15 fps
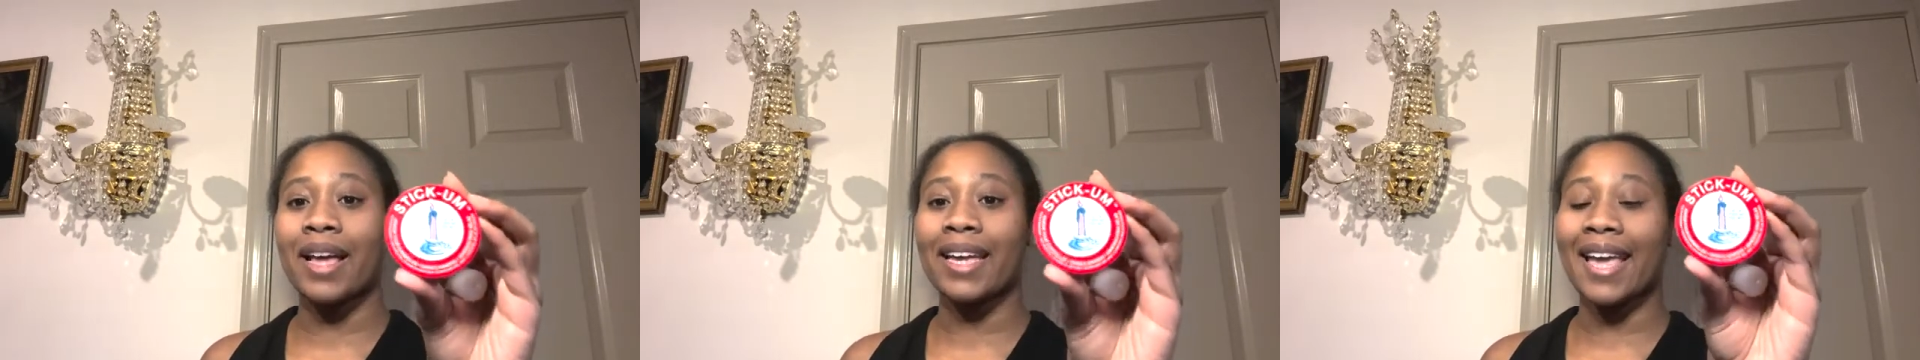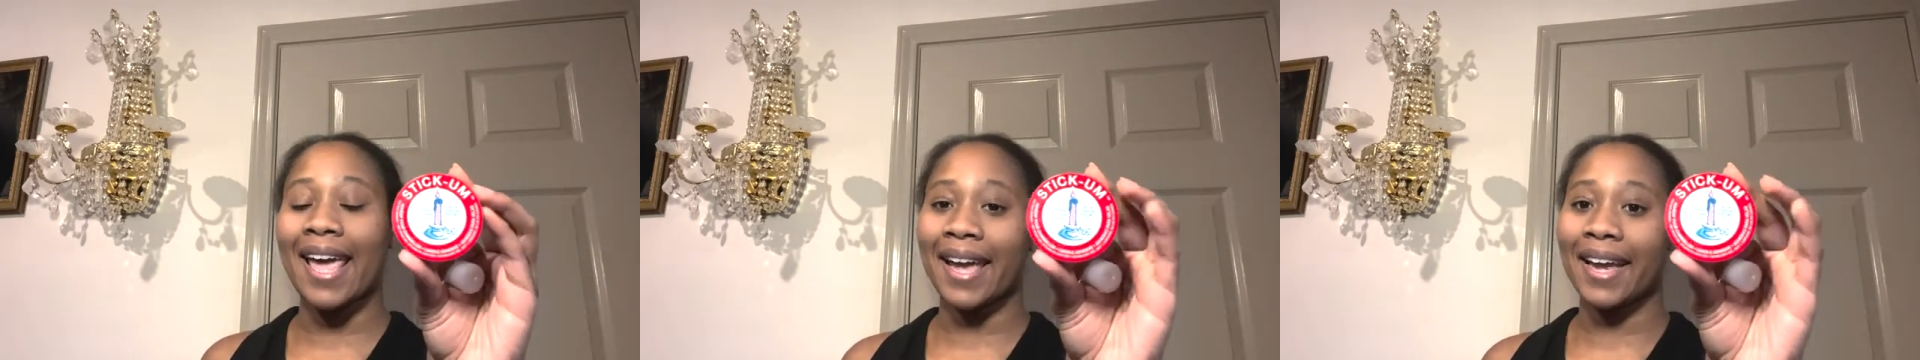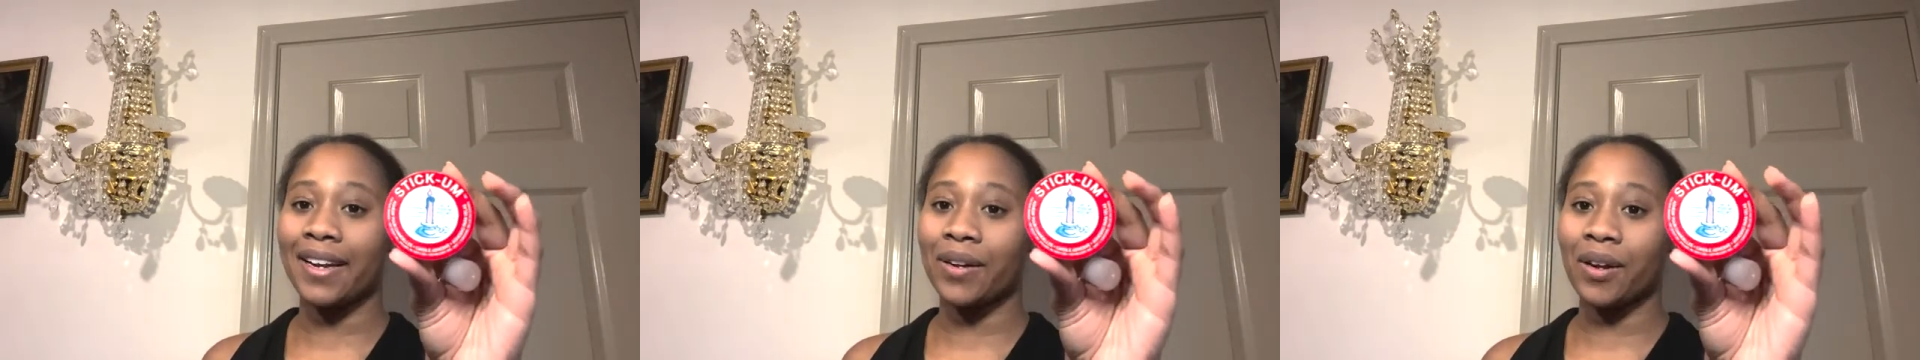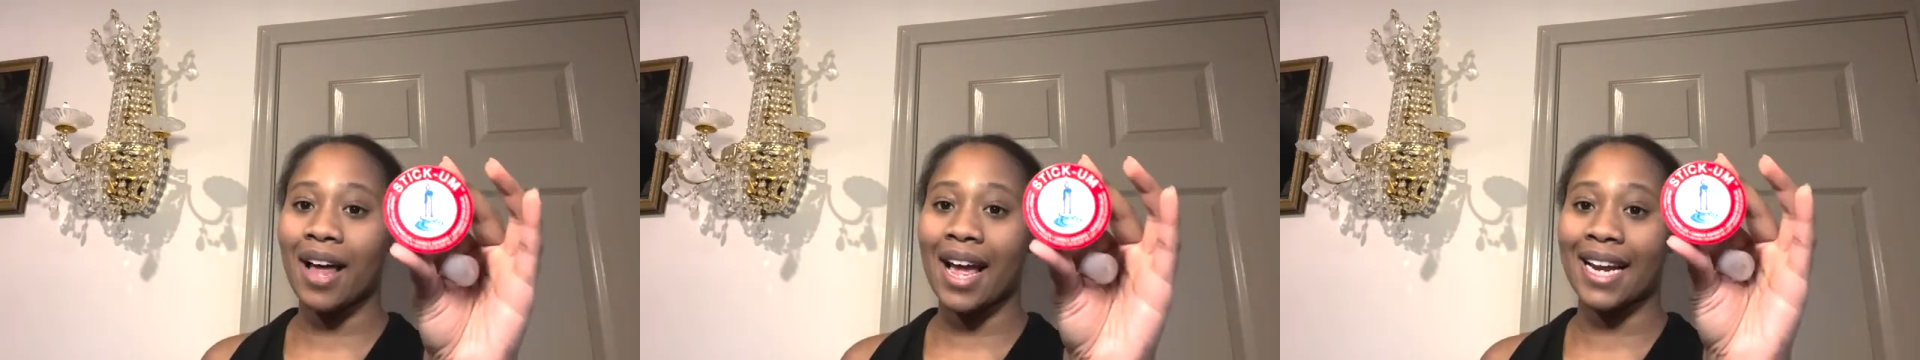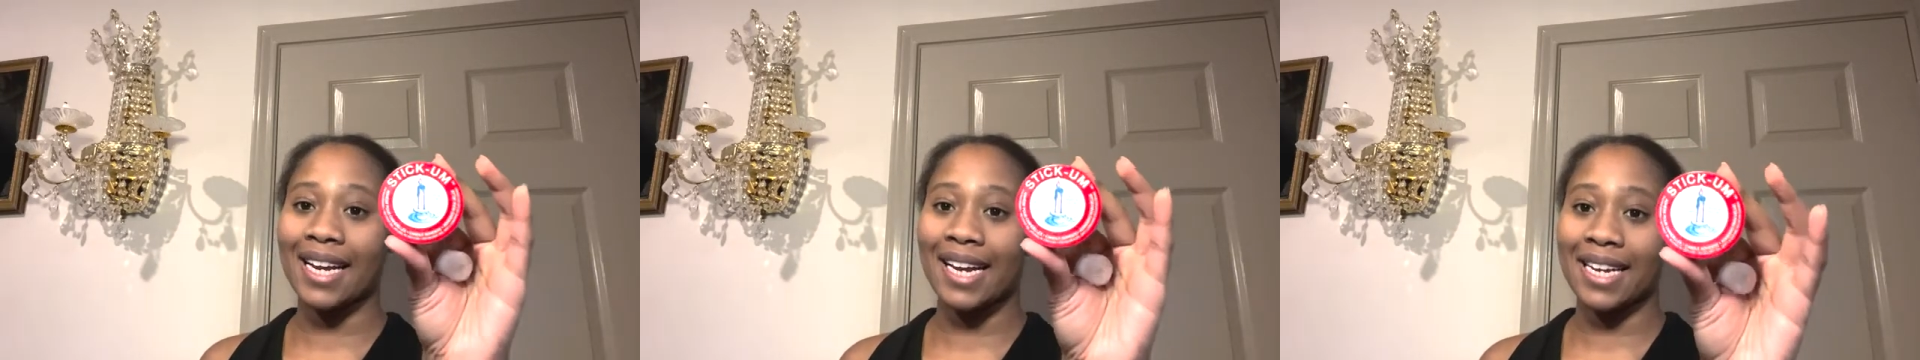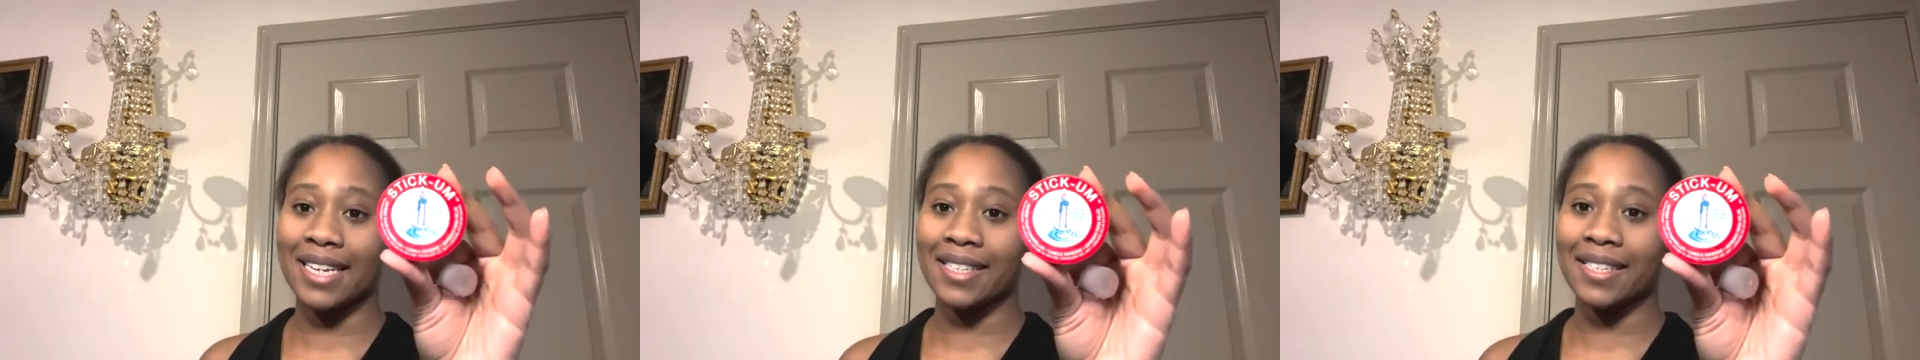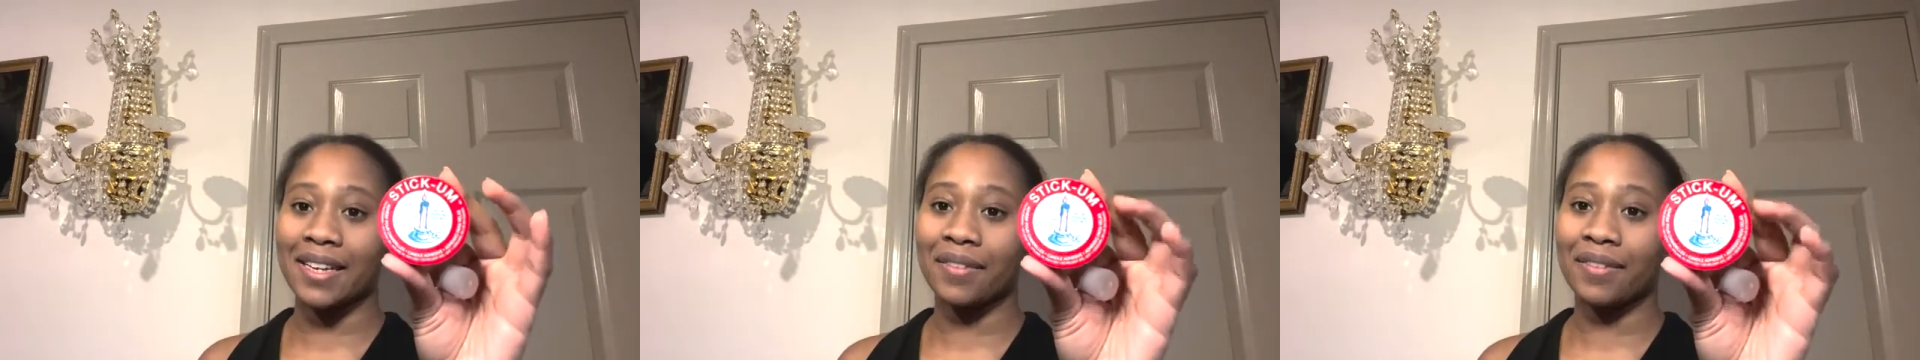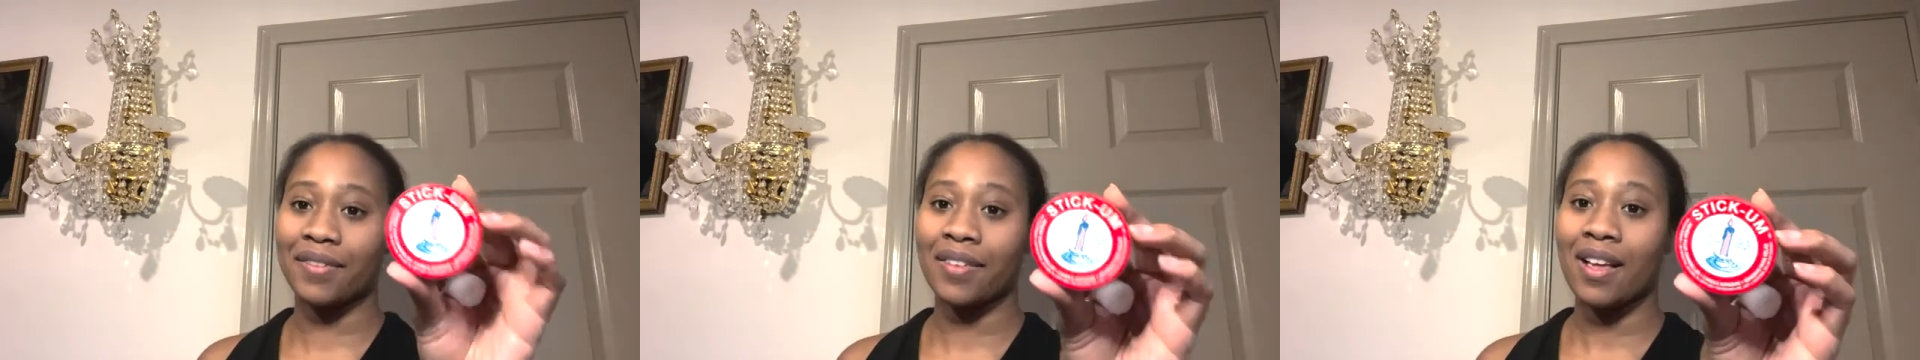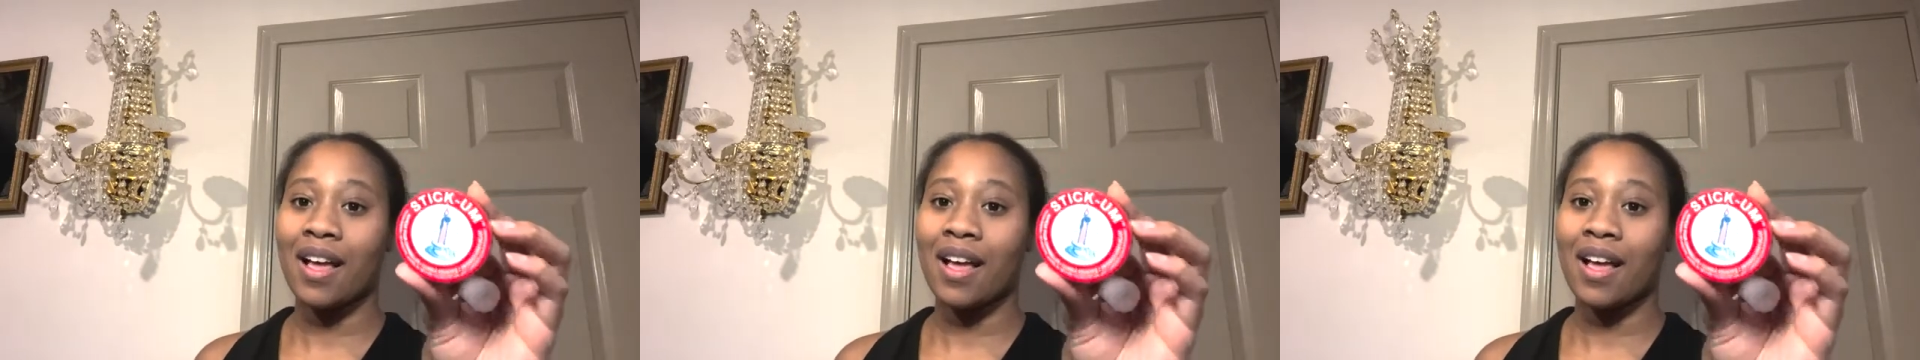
Candle Adhesive.